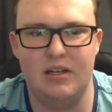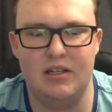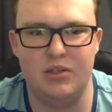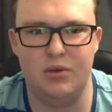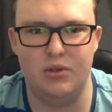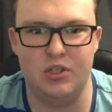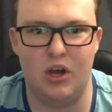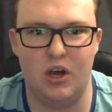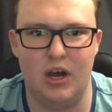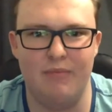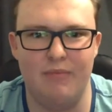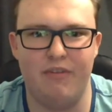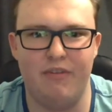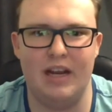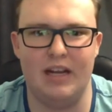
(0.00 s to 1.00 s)
to a time
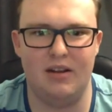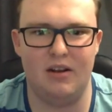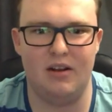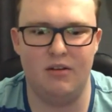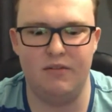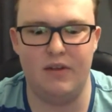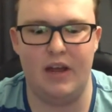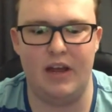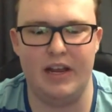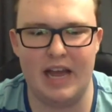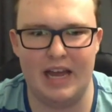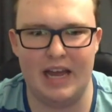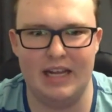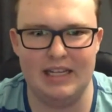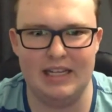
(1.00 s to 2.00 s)
frame of,
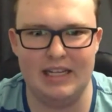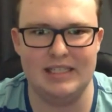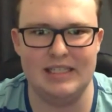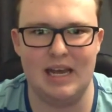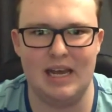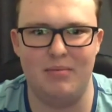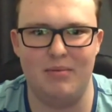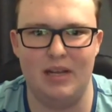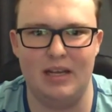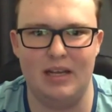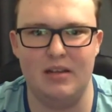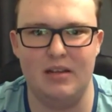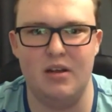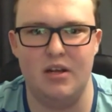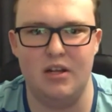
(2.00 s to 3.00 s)
okay, this is
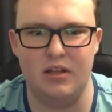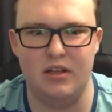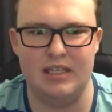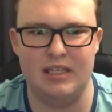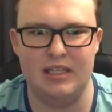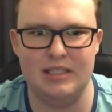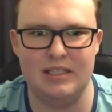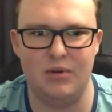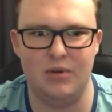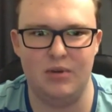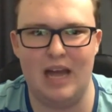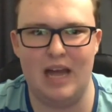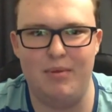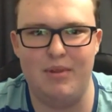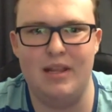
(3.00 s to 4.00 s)
happening, this is what
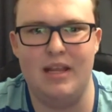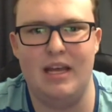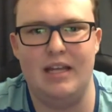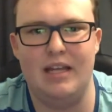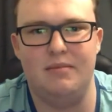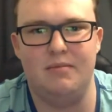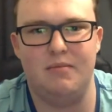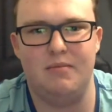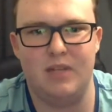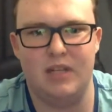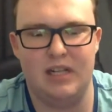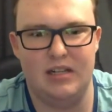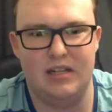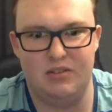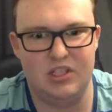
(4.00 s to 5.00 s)
happened then, and
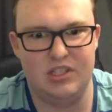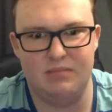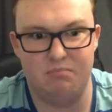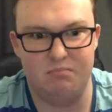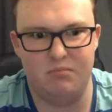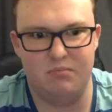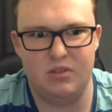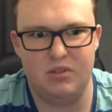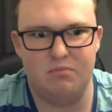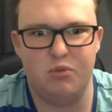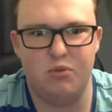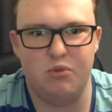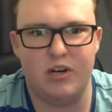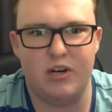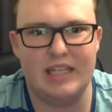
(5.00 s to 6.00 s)
it just
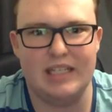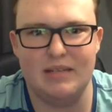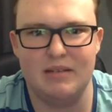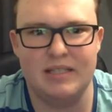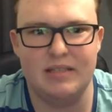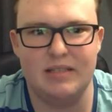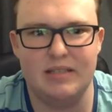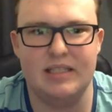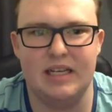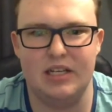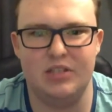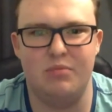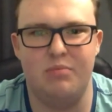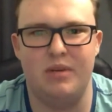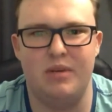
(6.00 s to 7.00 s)
creates
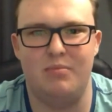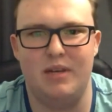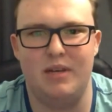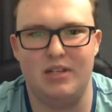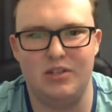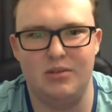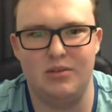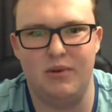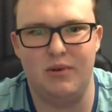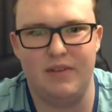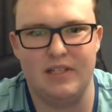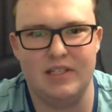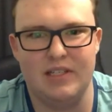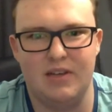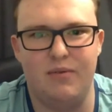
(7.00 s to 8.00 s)
such a bigger picture with the
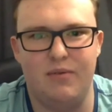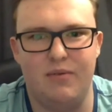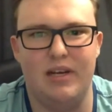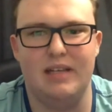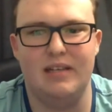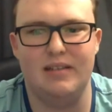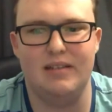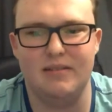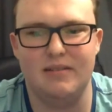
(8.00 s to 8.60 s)
software.